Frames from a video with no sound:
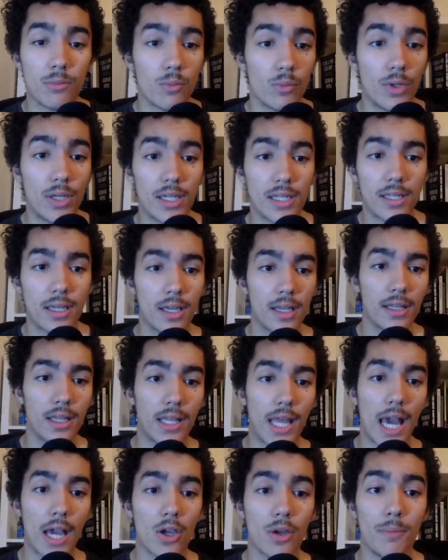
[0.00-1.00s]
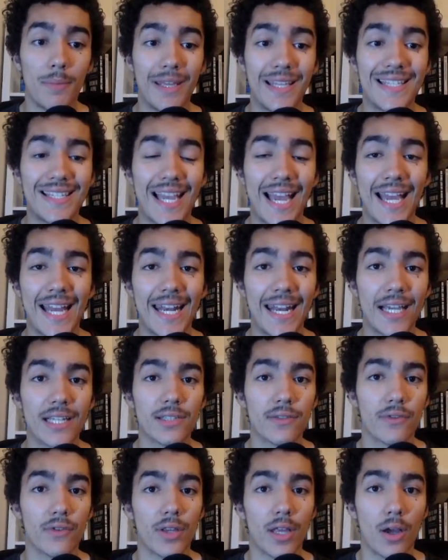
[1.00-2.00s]
week that could be
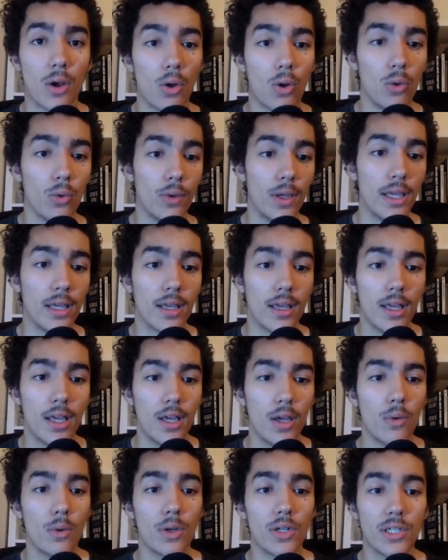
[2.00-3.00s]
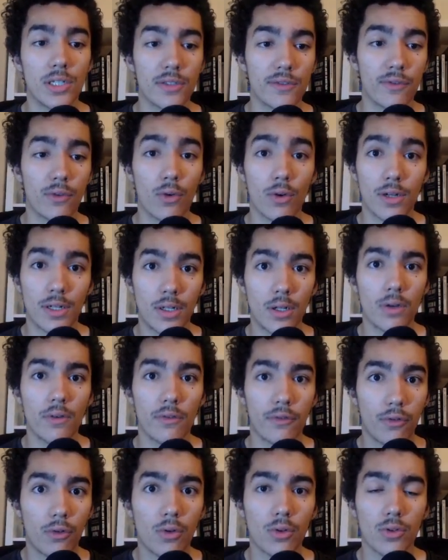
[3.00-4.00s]
10x for that whole week, which is
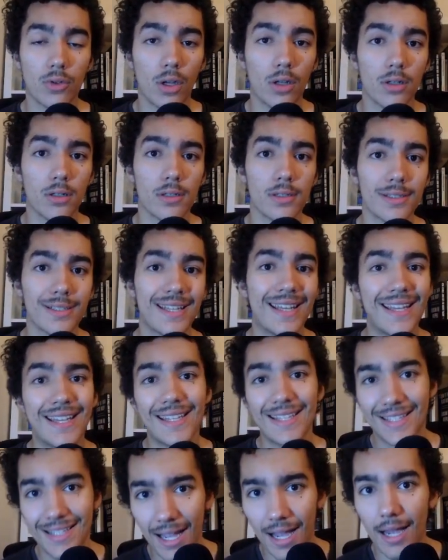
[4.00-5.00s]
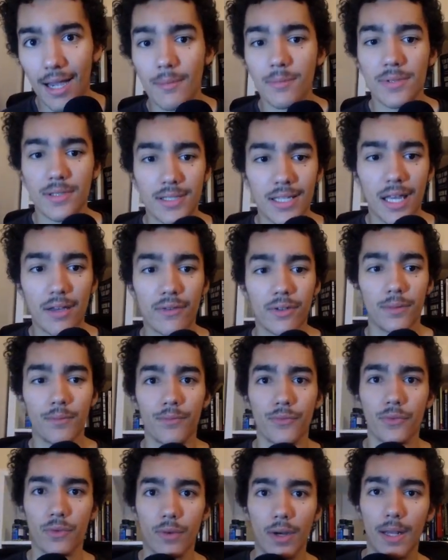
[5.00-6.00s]
$4 times
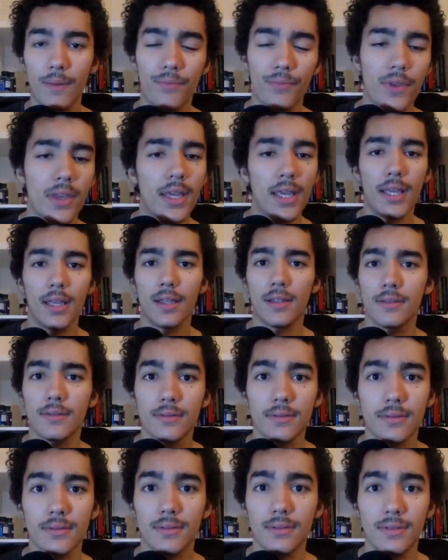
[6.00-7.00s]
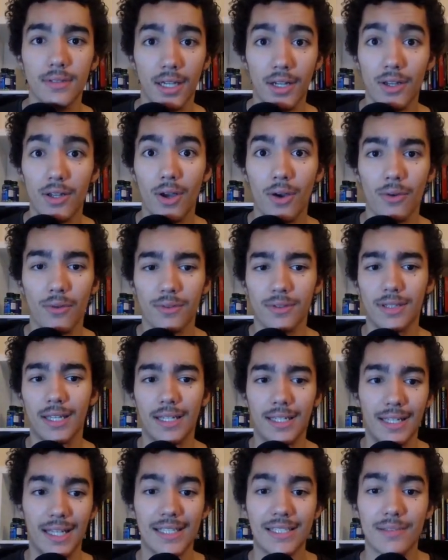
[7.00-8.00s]
7, right? There you go.
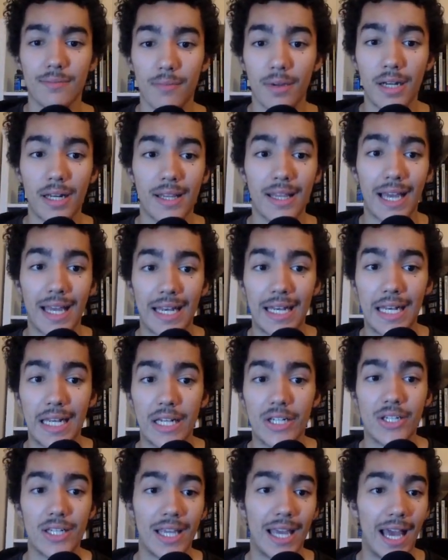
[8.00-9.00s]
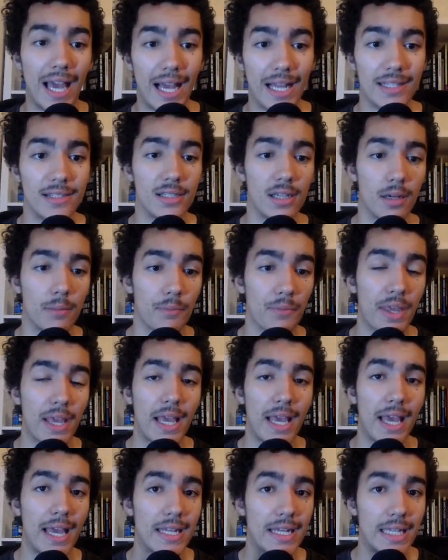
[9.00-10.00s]
That's money that literally adds up.
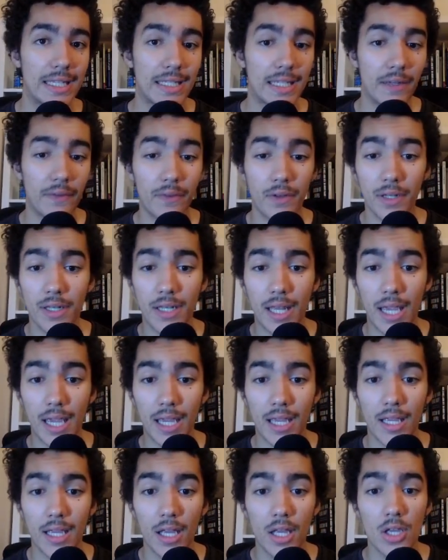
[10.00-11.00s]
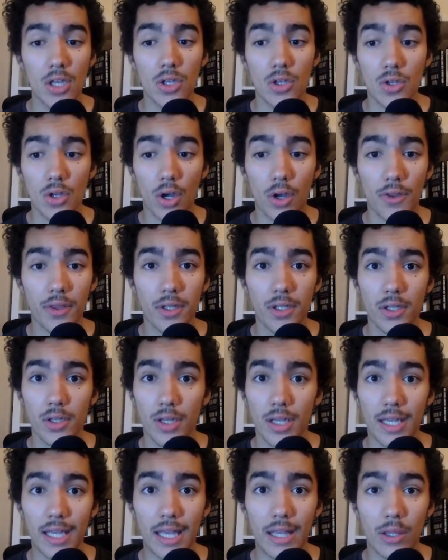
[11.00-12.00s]
And at the end of the day, you
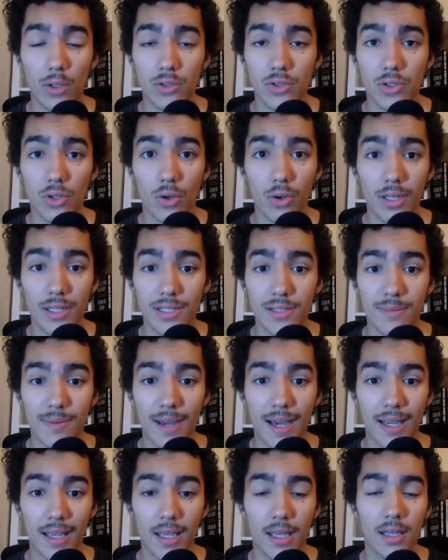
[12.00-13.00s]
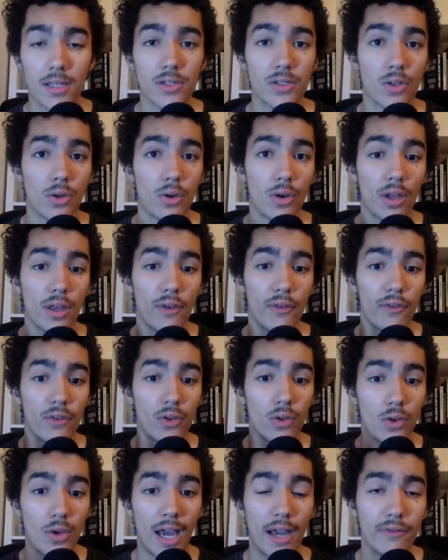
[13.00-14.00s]
can get those tokens back. So if
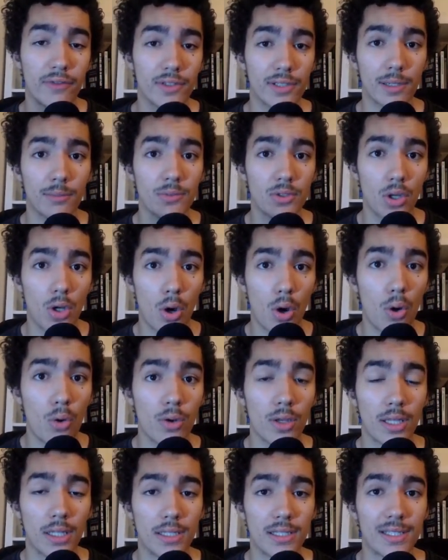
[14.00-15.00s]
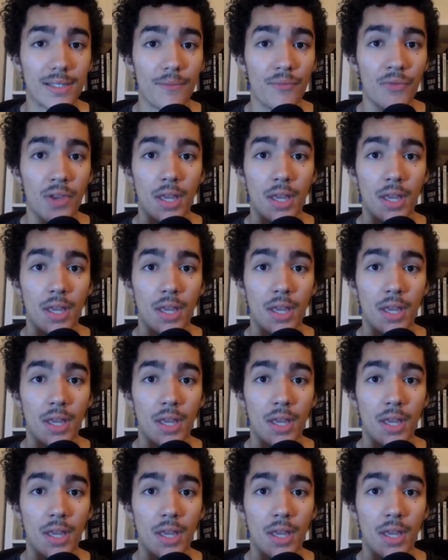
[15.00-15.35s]
you have some tokens